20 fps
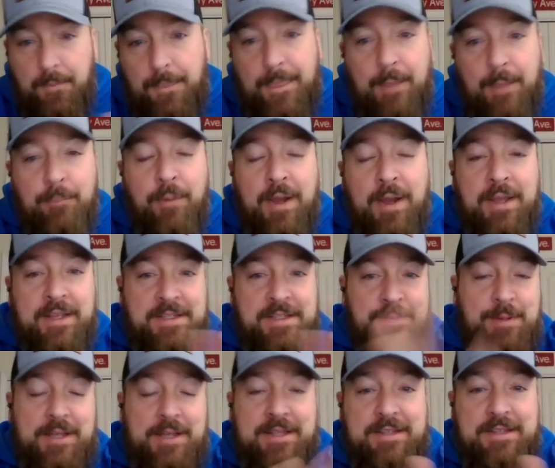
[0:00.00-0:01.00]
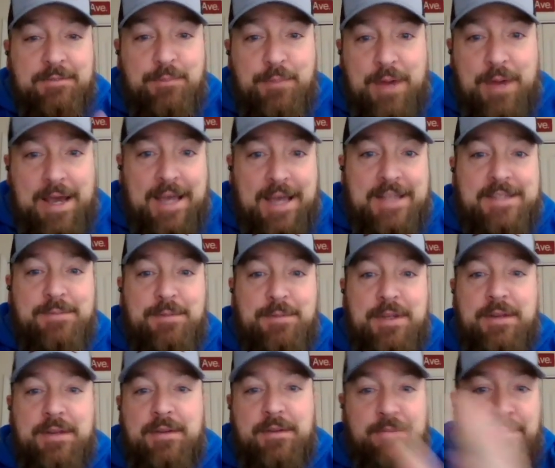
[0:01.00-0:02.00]
might expect the pod to
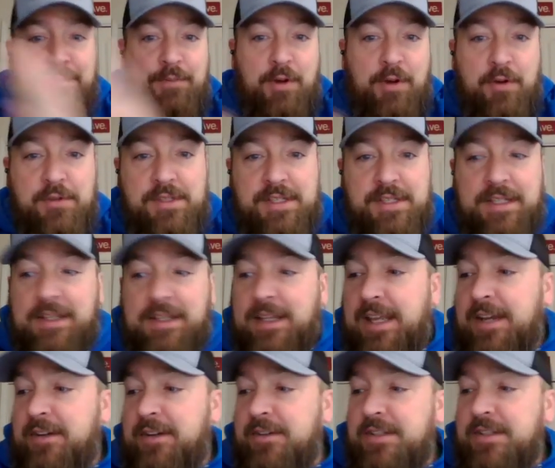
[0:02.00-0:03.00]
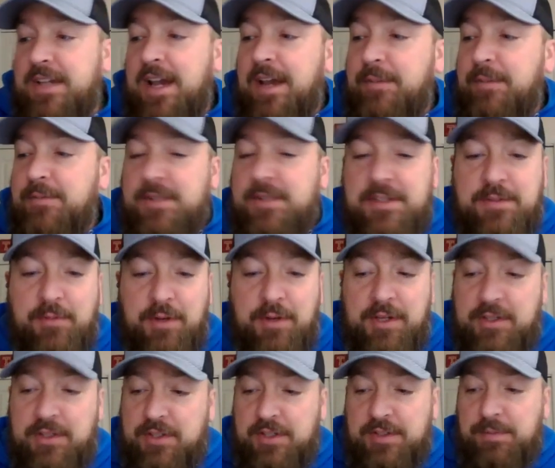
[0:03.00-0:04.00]
be posted later times this
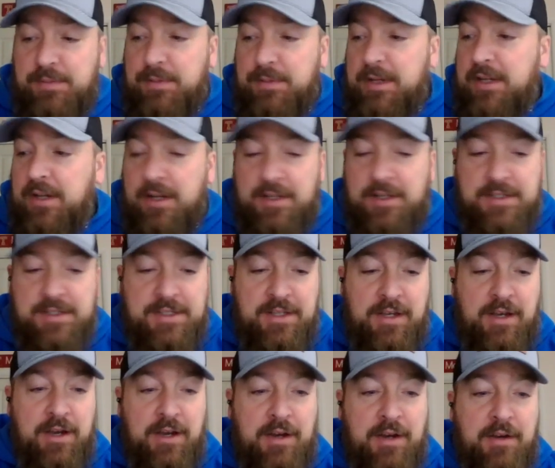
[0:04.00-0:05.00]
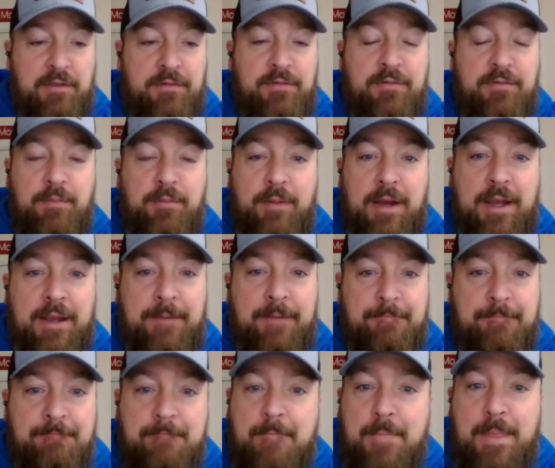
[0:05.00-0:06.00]
week just because of my
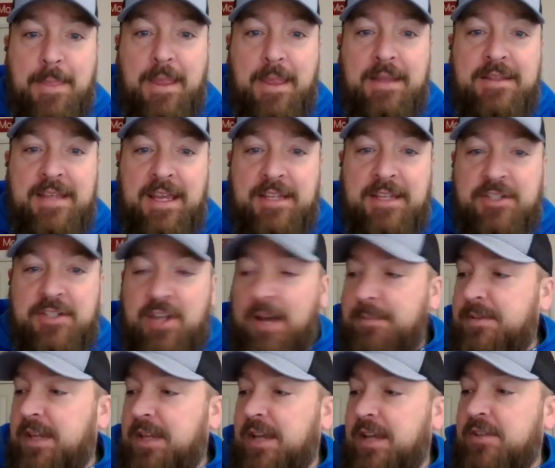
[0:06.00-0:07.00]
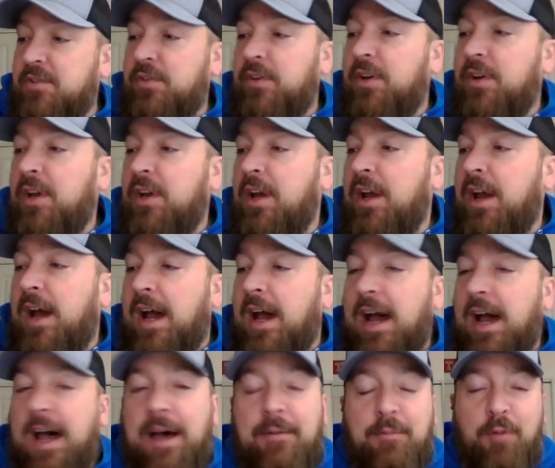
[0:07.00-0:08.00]
day job schedule.
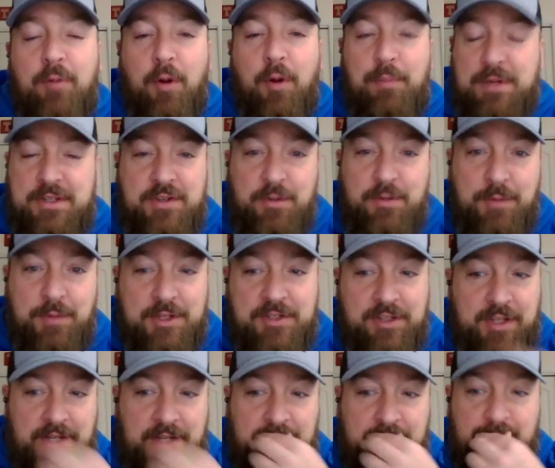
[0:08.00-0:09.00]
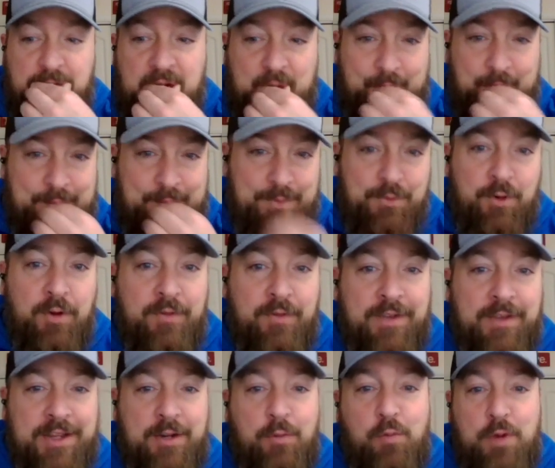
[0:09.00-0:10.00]
Won't be too much later, but it'll be more of
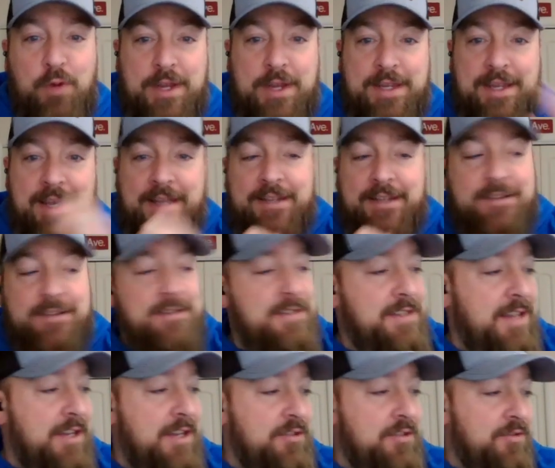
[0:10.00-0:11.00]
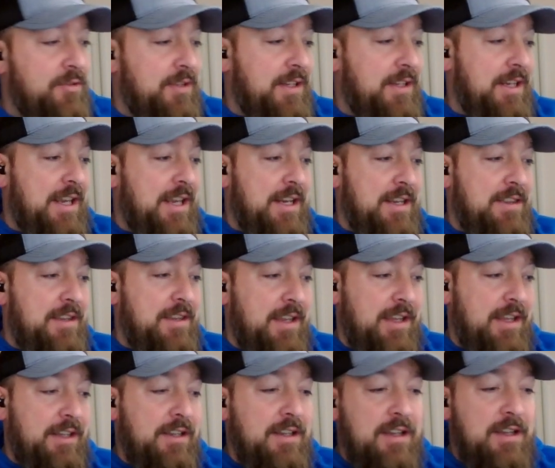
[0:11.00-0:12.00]
like a weekend schedule than
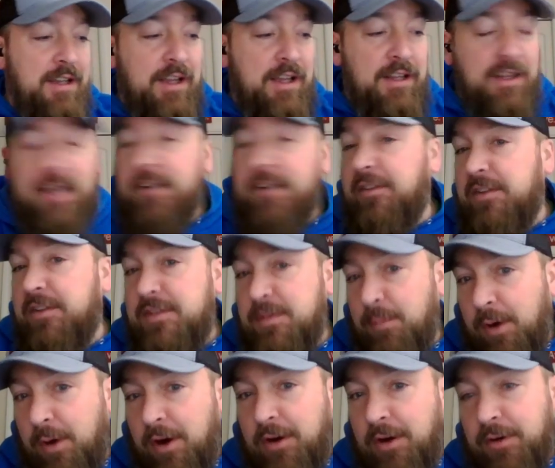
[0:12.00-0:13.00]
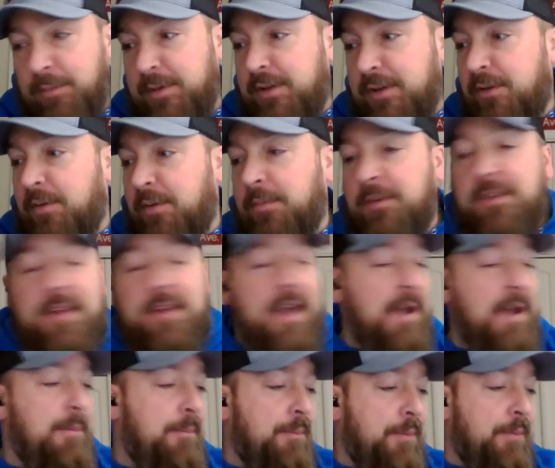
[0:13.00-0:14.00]
anything. Likely tomorrow it'll be normal
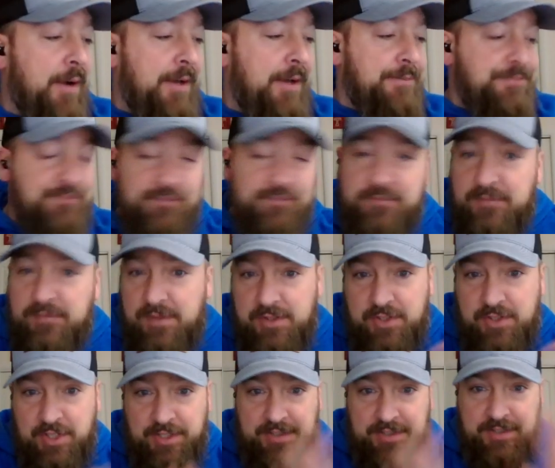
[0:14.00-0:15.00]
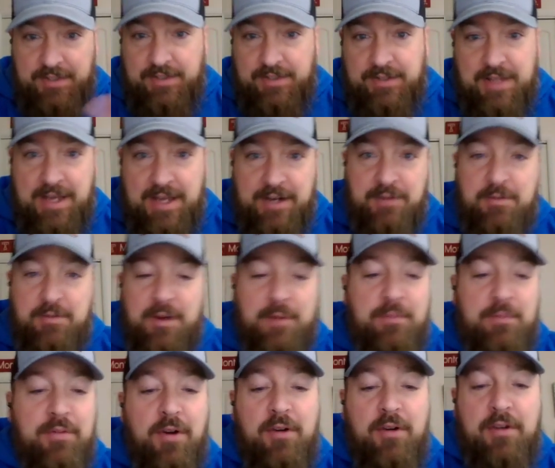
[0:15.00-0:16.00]
time, but just that quick
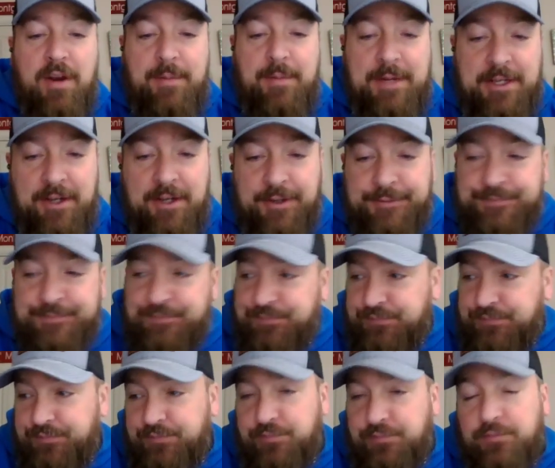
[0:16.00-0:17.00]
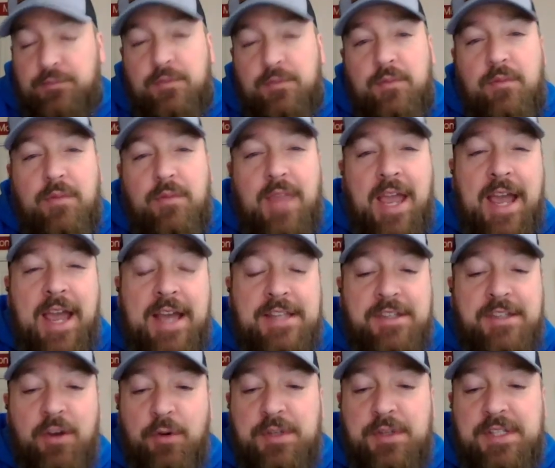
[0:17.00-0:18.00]
programming note. As
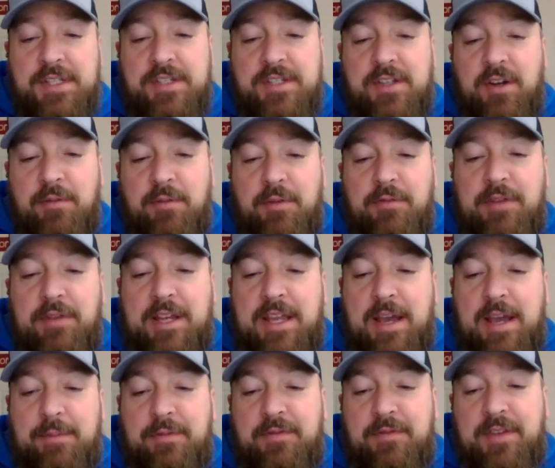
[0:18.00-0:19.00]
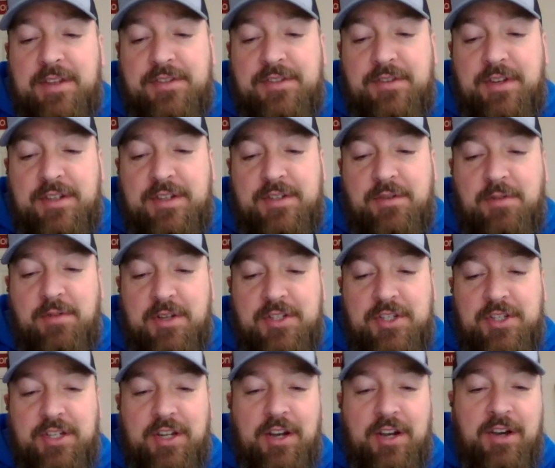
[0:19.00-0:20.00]
always, let's start with a recap of yesterday's
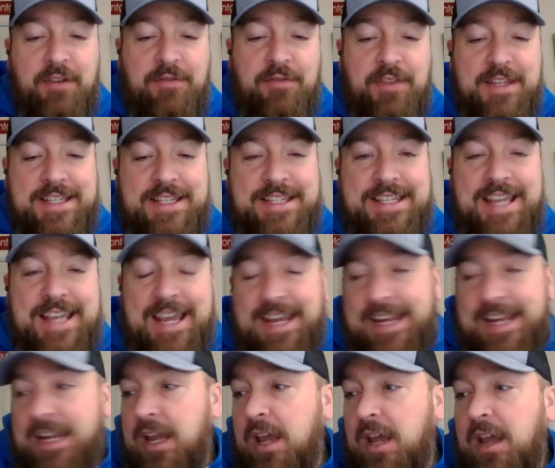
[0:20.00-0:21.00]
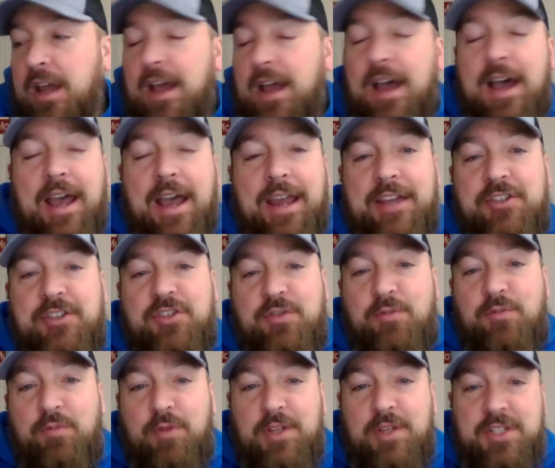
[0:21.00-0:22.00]
question of the day. I asked you,
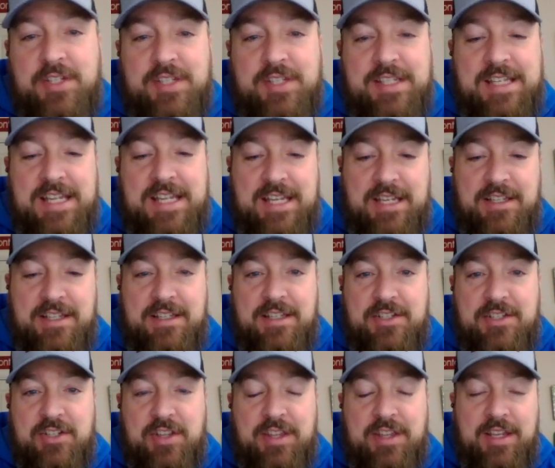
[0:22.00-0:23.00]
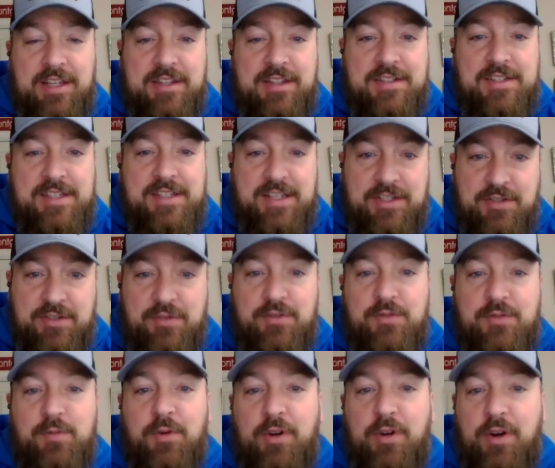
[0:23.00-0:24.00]
which seed did you think the
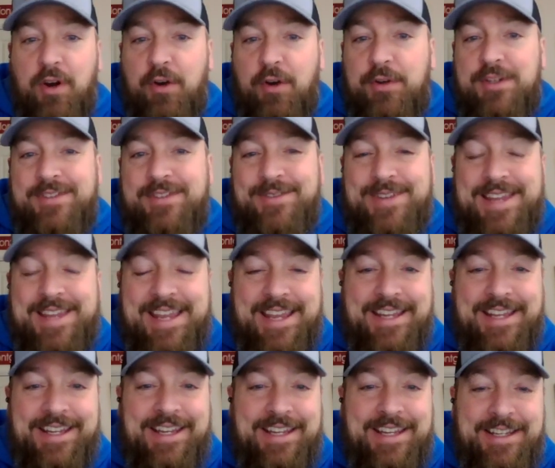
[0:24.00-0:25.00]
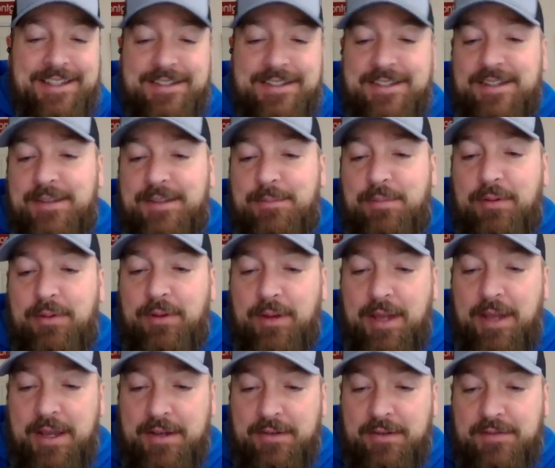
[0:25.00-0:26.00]
Sixers were going to get into the
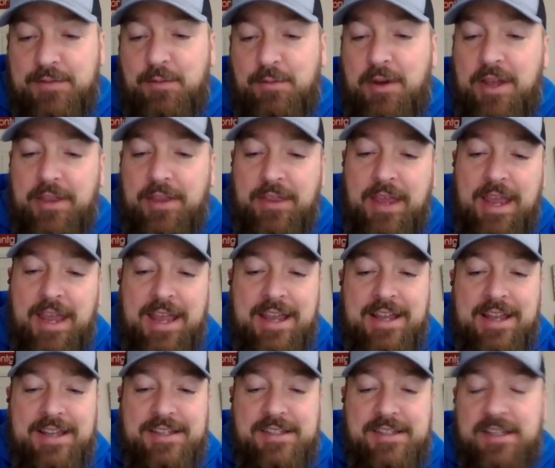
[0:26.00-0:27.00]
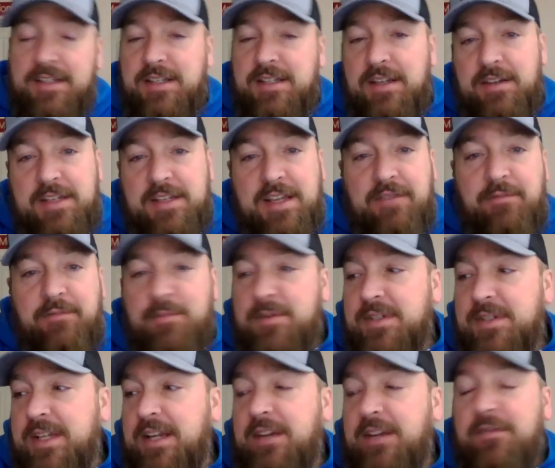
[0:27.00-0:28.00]
playoffs with?
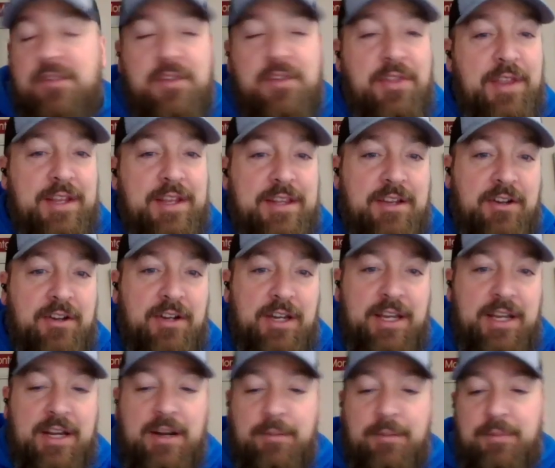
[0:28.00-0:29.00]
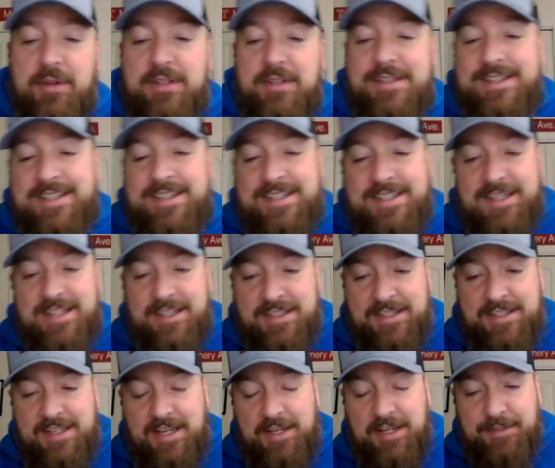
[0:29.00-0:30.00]
67% of you think they're going to get up into the 6th
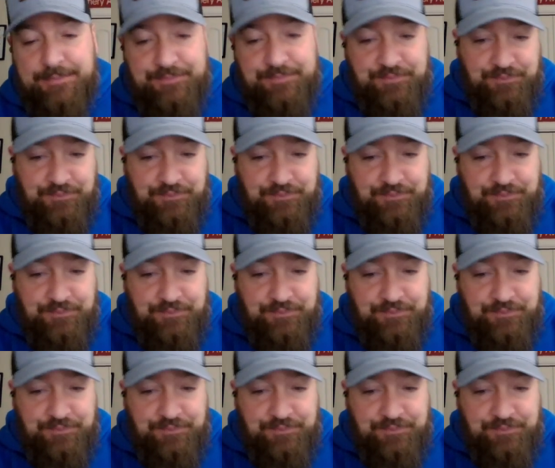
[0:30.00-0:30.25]
seed